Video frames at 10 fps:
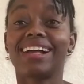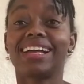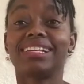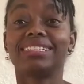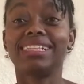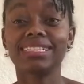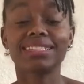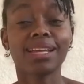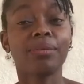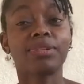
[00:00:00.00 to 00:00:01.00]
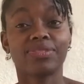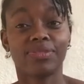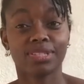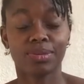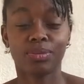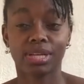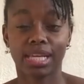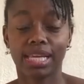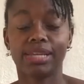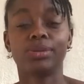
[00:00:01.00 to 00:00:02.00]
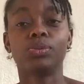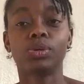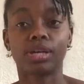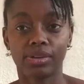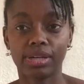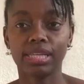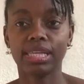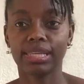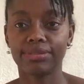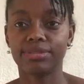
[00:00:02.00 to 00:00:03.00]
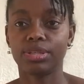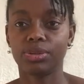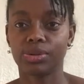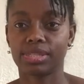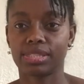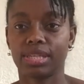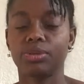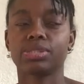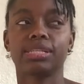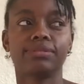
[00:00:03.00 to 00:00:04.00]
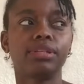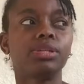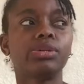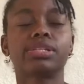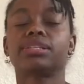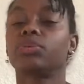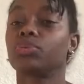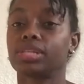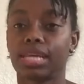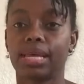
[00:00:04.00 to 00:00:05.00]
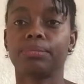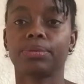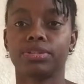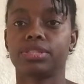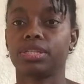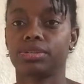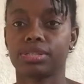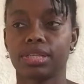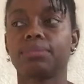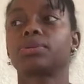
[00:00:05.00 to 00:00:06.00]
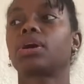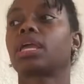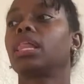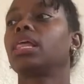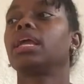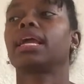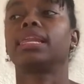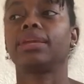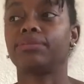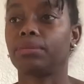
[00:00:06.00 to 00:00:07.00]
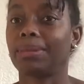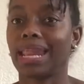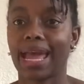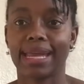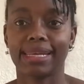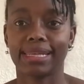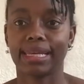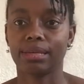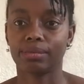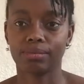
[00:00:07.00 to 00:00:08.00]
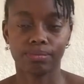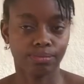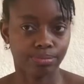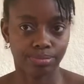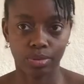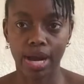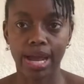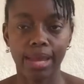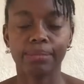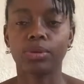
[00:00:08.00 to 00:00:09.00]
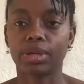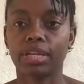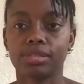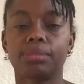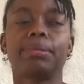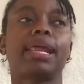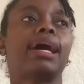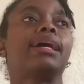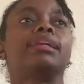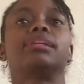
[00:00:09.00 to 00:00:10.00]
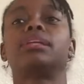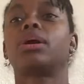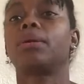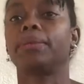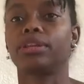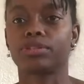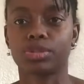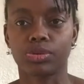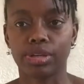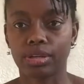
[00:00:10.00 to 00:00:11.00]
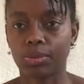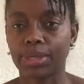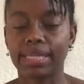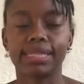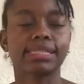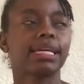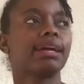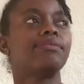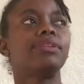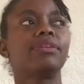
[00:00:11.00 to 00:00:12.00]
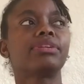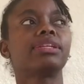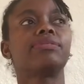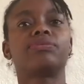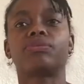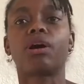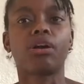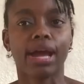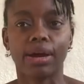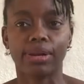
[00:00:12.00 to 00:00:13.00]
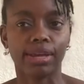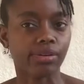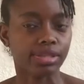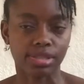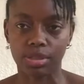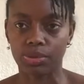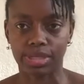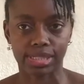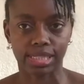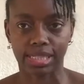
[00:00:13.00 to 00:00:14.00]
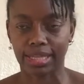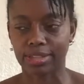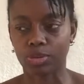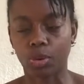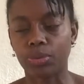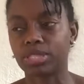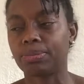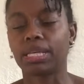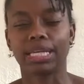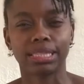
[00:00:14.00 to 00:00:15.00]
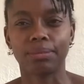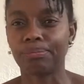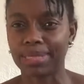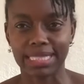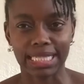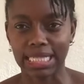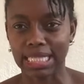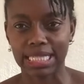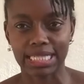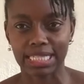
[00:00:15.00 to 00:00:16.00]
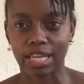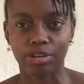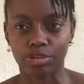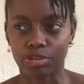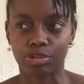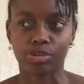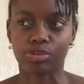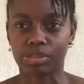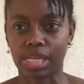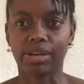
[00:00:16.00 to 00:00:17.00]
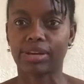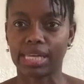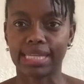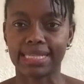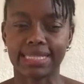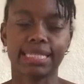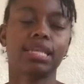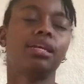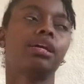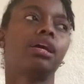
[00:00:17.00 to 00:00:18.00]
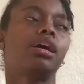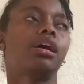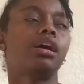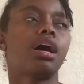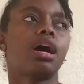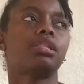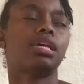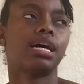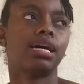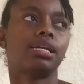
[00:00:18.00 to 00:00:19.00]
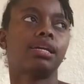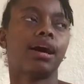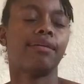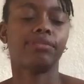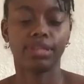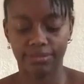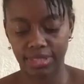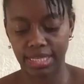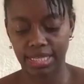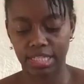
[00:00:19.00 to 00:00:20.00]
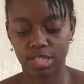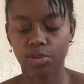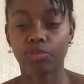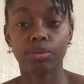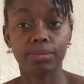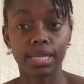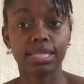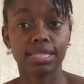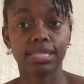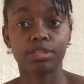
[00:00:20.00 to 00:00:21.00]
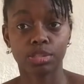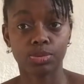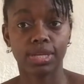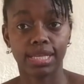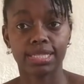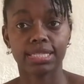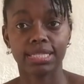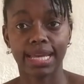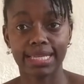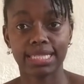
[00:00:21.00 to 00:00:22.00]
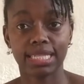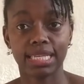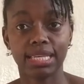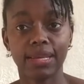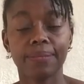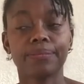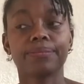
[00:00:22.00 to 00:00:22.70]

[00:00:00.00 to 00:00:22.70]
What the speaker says: this is coming from someone, again, who currently lives in New York City, who's lived in New York City for 10+ years. And I'm talking like I lived in Manhattan, like prime location Manhattan. Now I'm in Astoria, Queens. Like, I've never lived far out areas in New York City. Like, it's always been like the busy center areas that I've lived in. So for me to say the train is dicey,